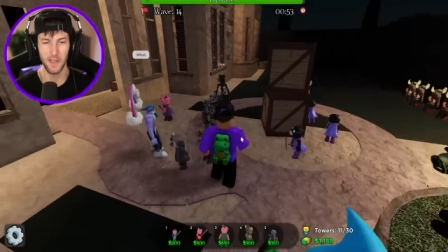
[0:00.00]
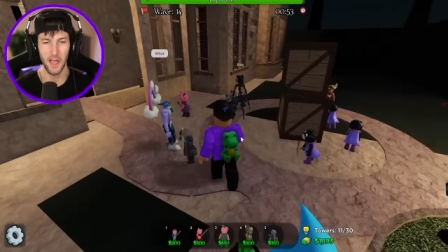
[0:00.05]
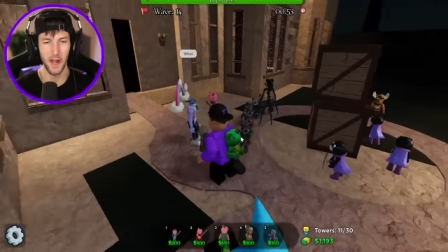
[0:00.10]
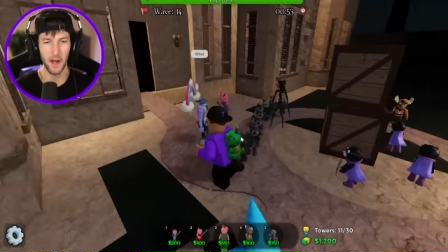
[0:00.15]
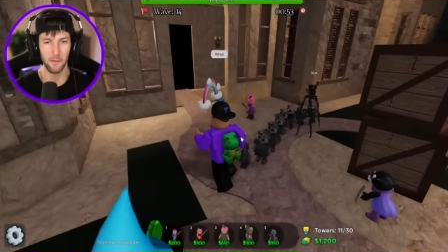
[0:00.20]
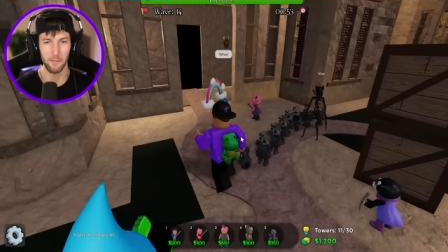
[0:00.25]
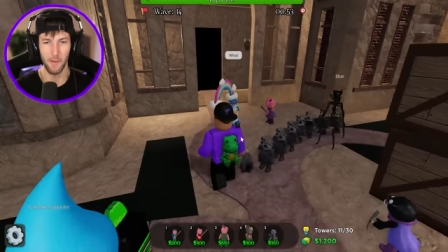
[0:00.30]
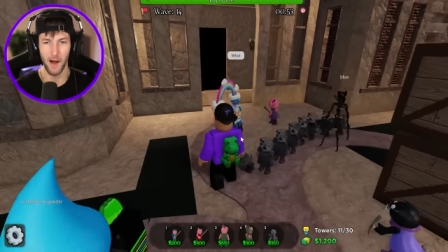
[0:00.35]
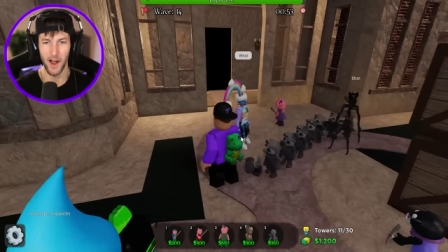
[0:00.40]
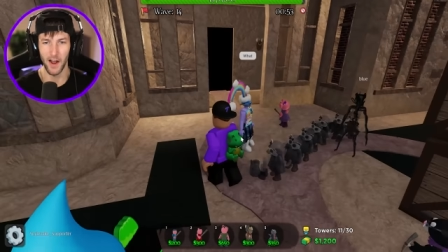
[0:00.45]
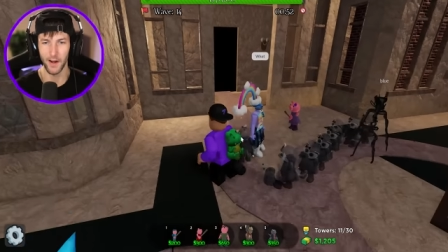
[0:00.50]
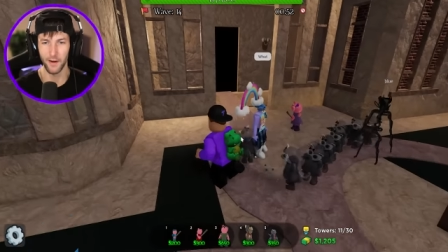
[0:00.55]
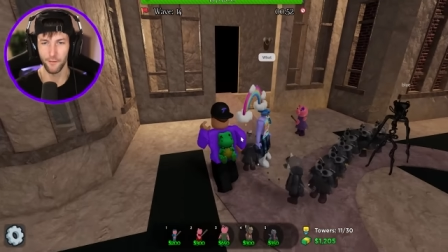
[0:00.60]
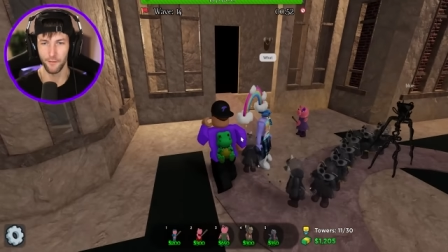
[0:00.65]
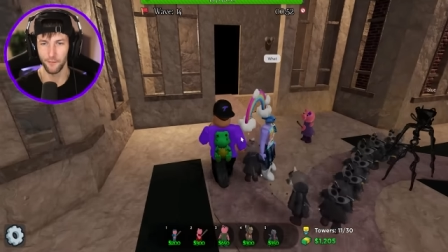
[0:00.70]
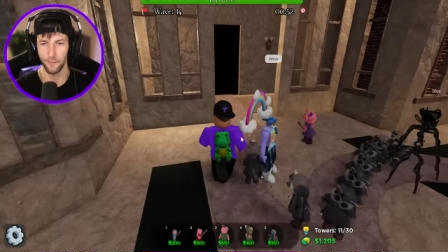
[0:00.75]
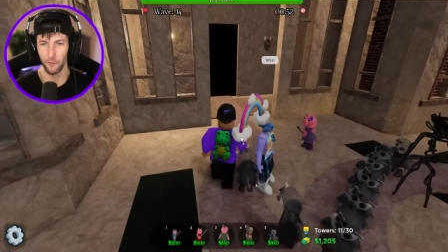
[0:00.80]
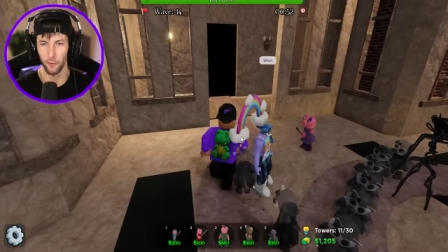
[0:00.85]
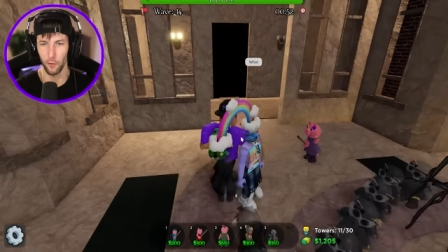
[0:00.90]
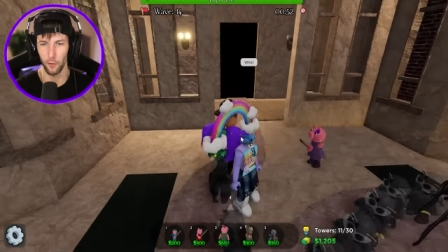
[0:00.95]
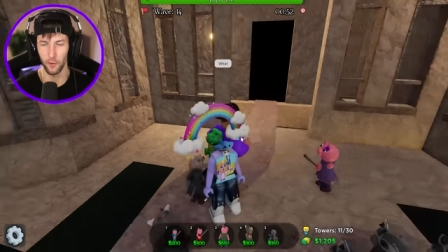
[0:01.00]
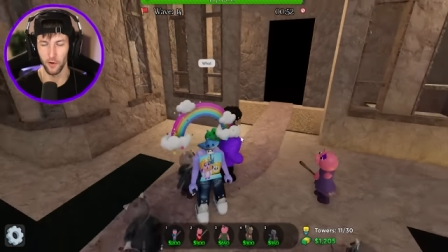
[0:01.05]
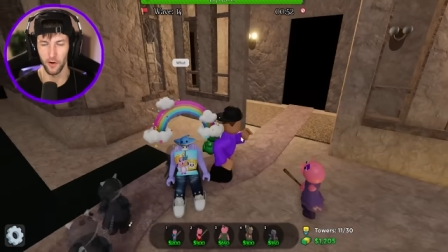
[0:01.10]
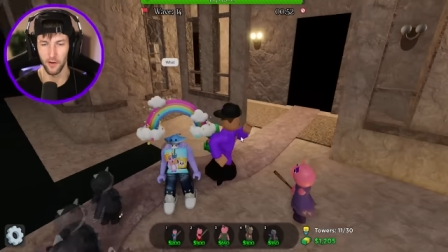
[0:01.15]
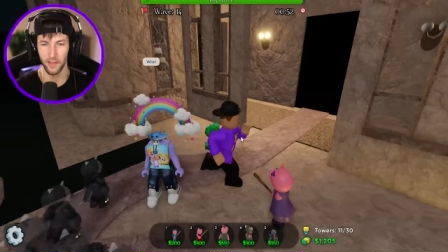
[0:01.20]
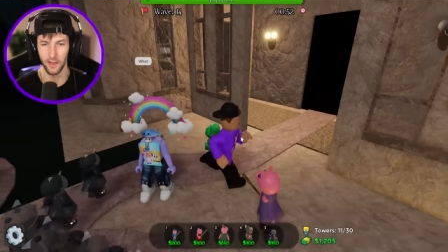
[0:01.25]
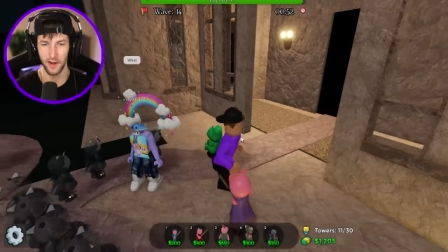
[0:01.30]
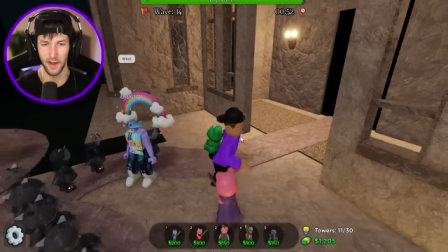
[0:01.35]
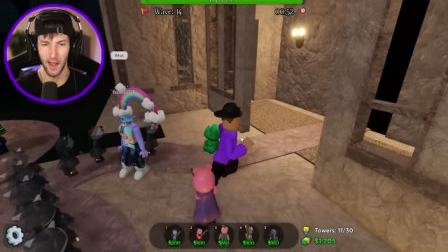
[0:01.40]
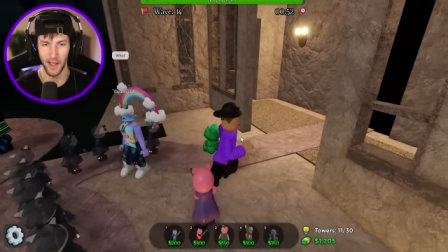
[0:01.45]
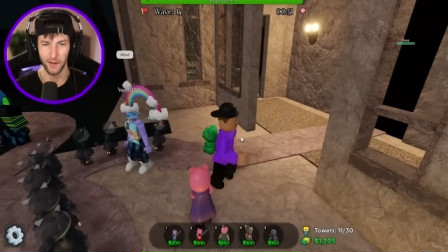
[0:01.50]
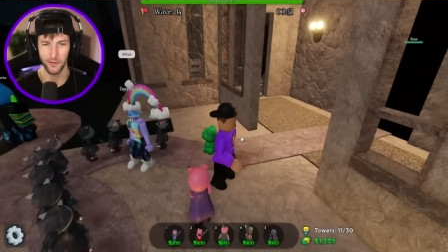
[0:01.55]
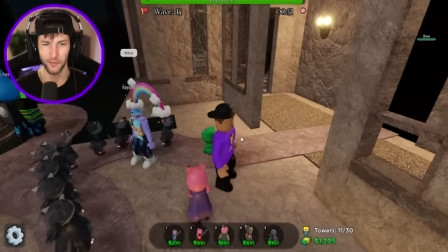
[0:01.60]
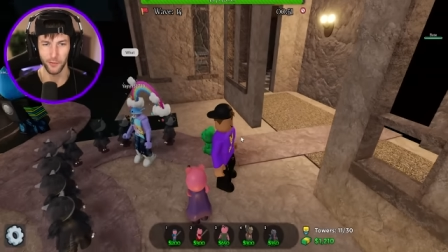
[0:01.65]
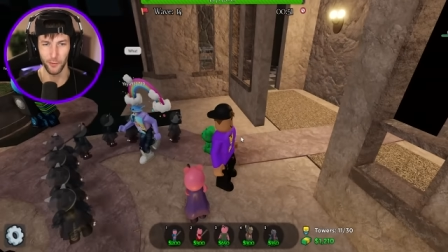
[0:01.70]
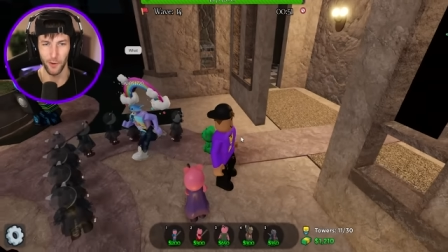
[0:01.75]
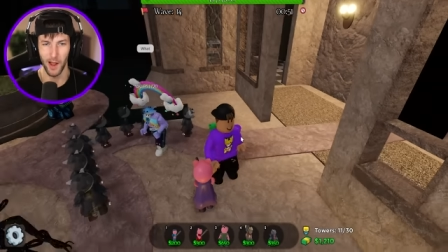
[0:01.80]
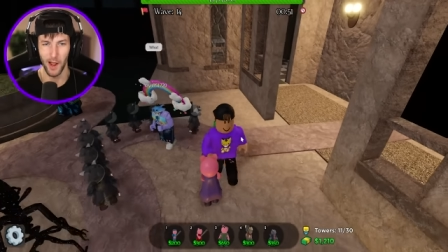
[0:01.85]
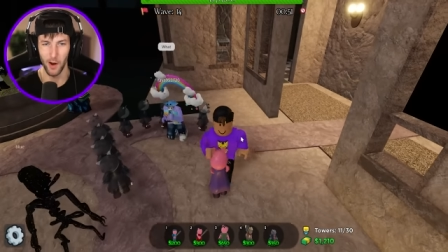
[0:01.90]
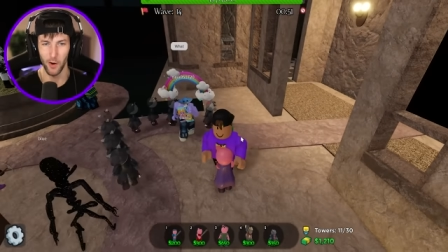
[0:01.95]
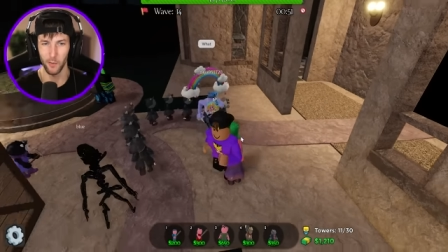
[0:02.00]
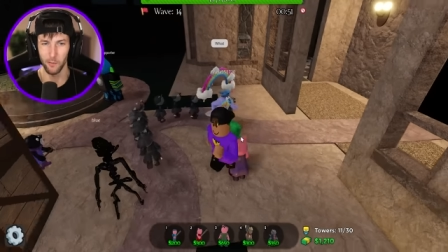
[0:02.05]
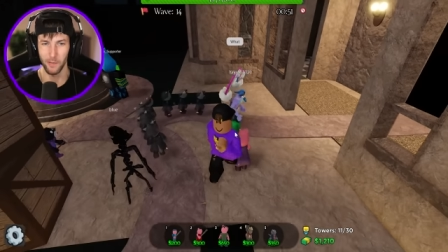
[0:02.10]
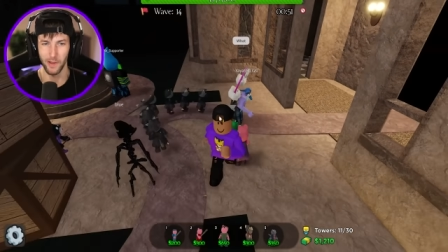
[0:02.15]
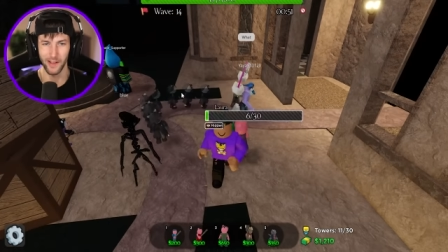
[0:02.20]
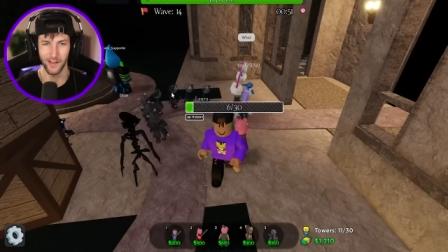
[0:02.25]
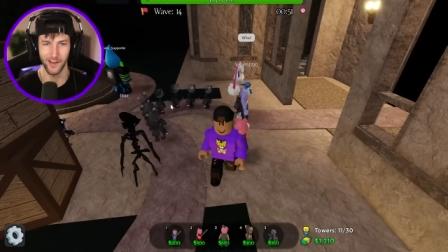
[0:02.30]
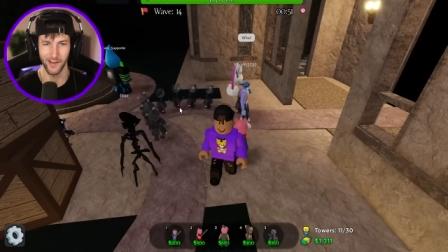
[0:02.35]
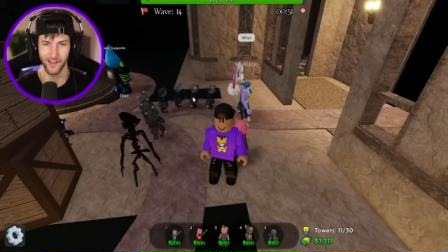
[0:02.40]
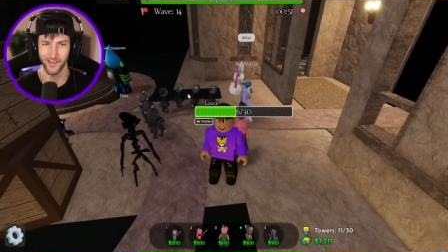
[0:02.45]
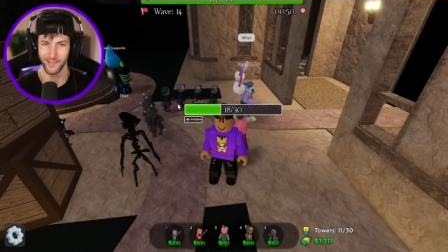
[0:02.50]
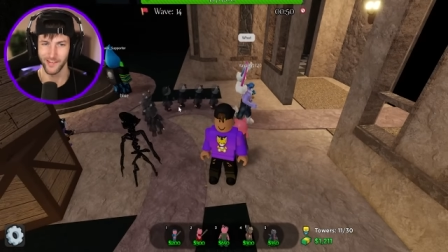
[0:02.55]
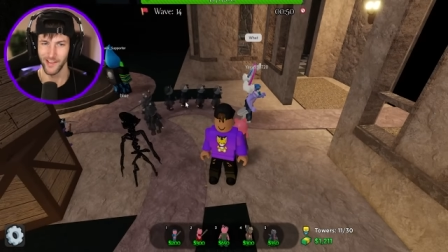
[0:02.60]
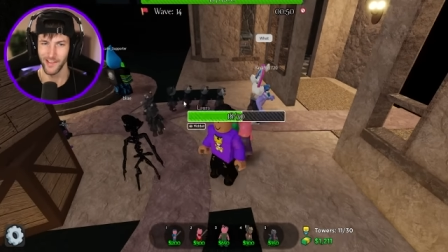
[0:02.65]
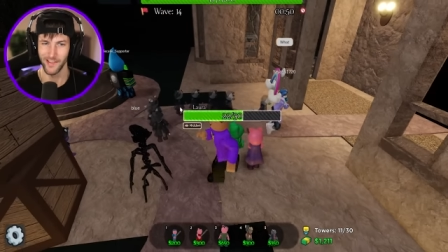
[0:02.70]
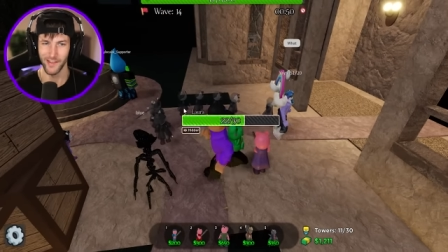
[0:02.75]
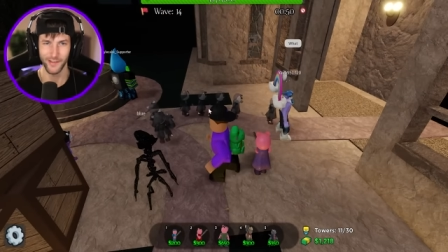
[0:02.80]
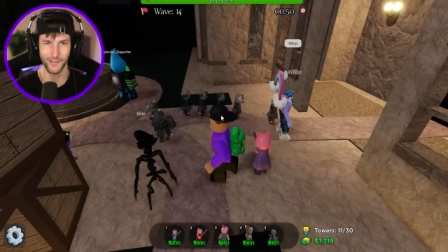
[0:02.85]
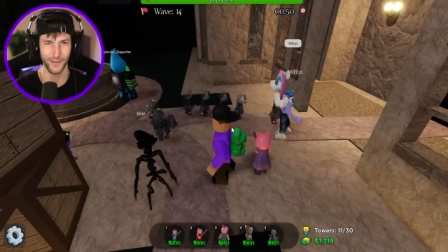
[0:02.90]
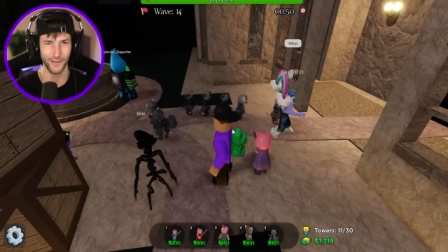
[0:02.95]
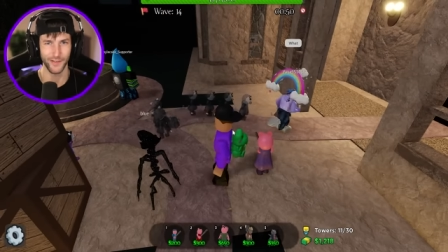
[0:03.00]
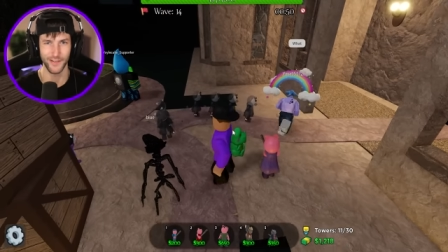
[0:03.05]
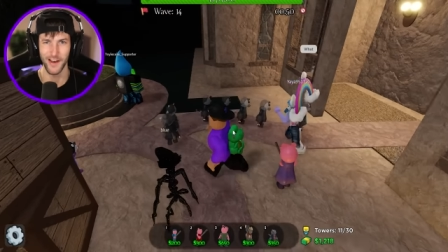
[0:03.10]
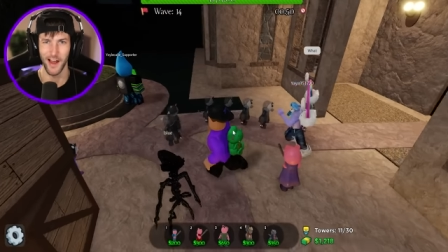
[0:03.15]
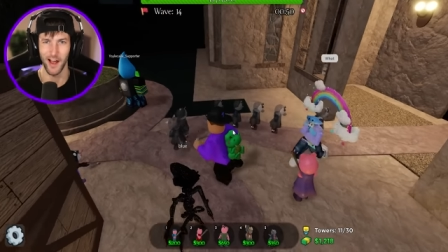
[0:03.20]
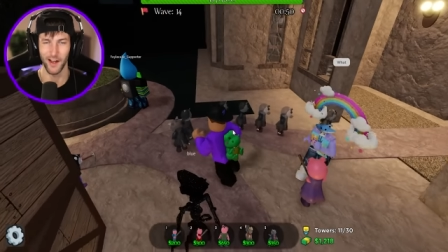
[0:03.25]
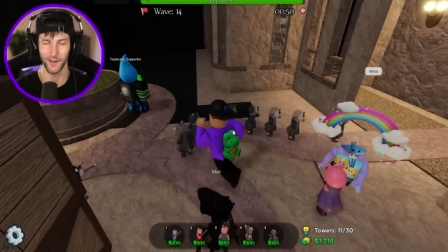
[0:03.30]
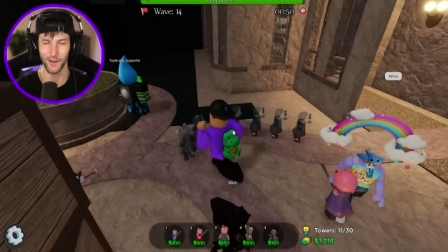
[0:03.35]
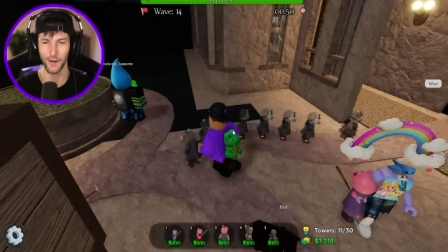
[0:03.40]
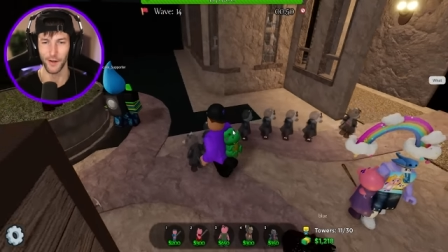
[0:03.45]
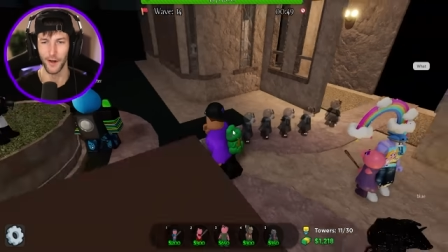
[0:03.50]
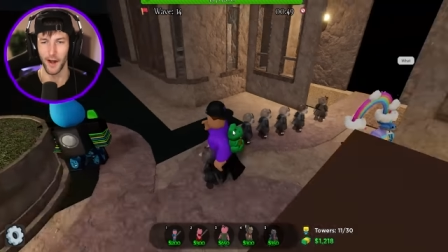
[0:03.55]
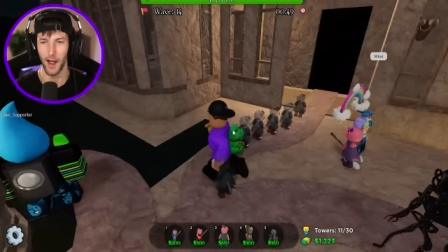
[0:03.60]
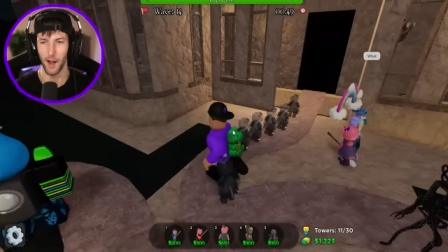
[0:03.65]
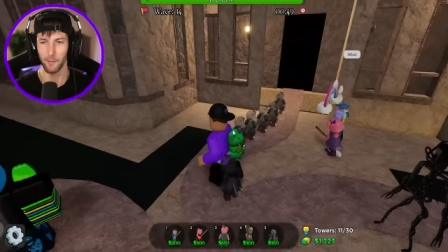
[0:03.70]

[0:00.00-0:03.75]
that in mind for the next round because this is not good.